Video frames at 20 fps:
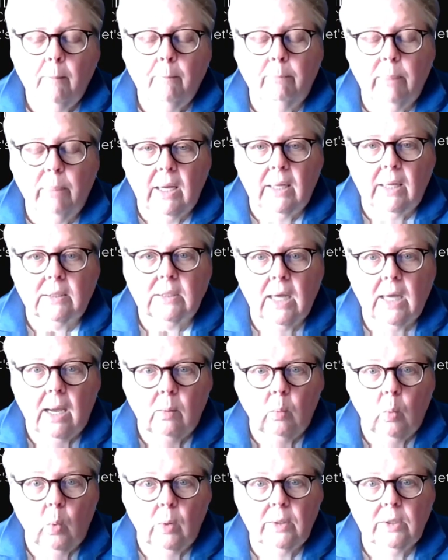But
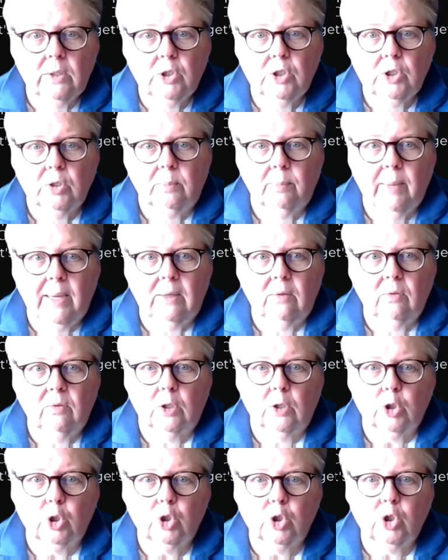I wanted to make
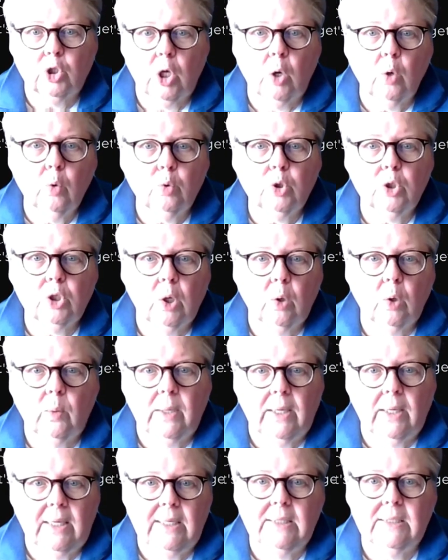this so, so
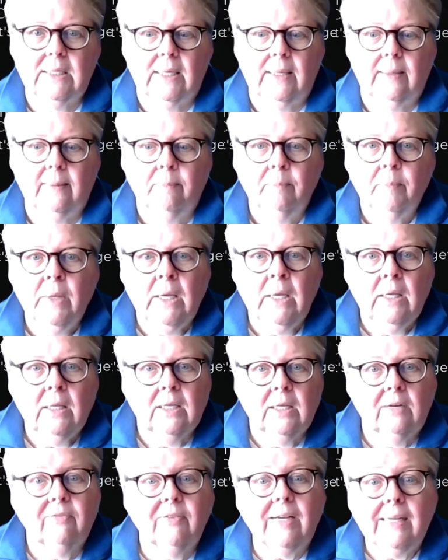easy
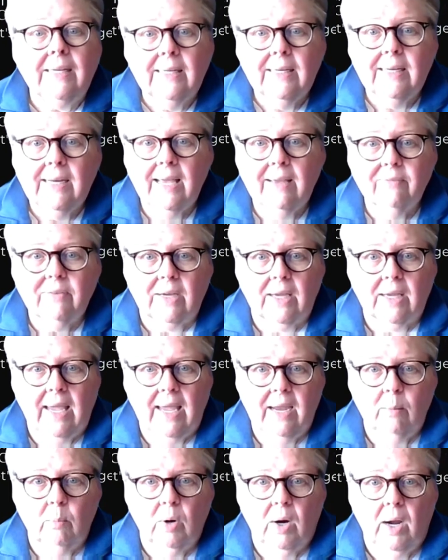that if I didn't have a
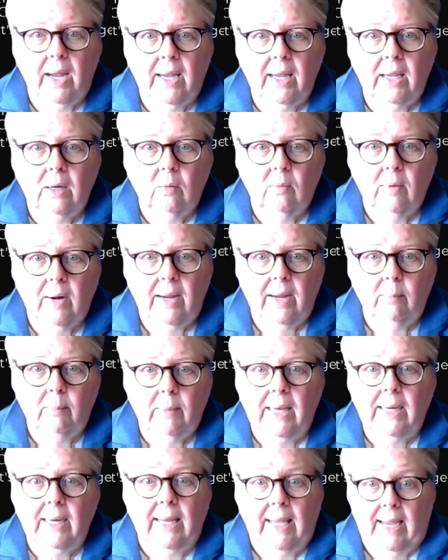camera hanging around
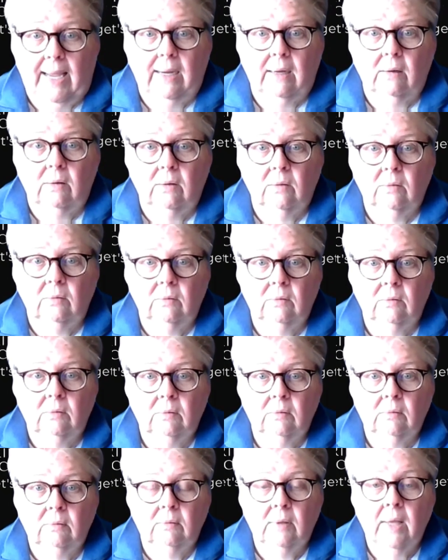my neck,
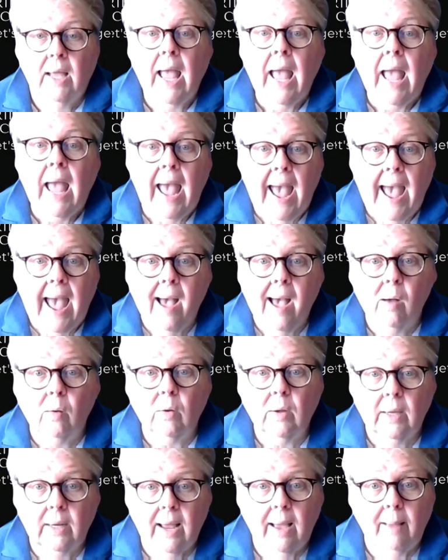
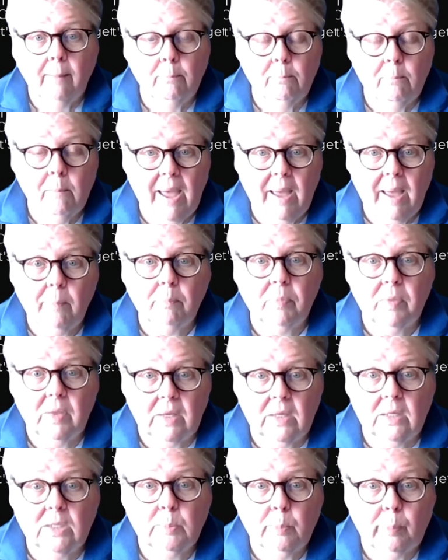how could I map
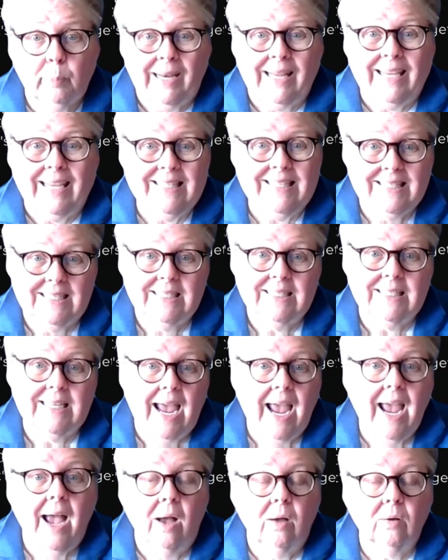these places
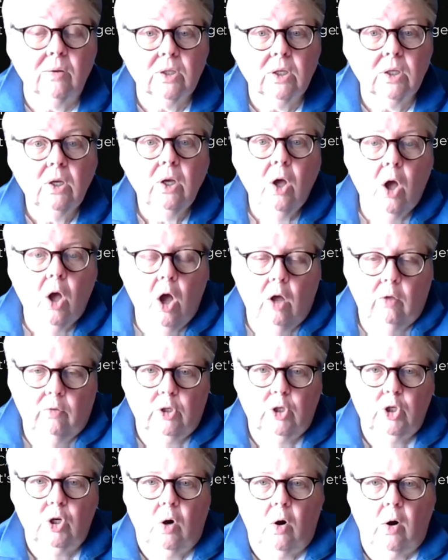out on
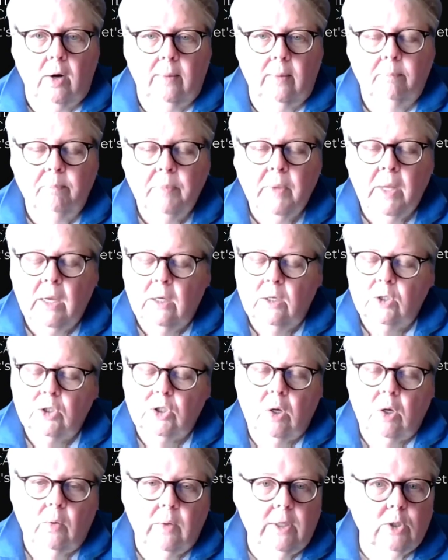the chart?
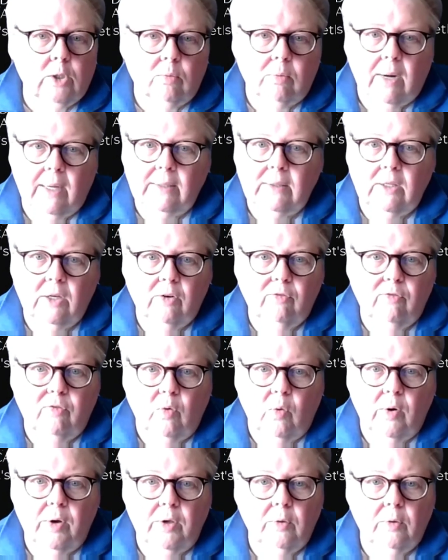So it's right there
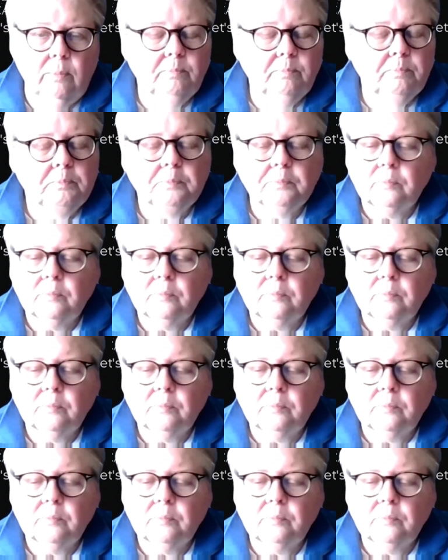for you.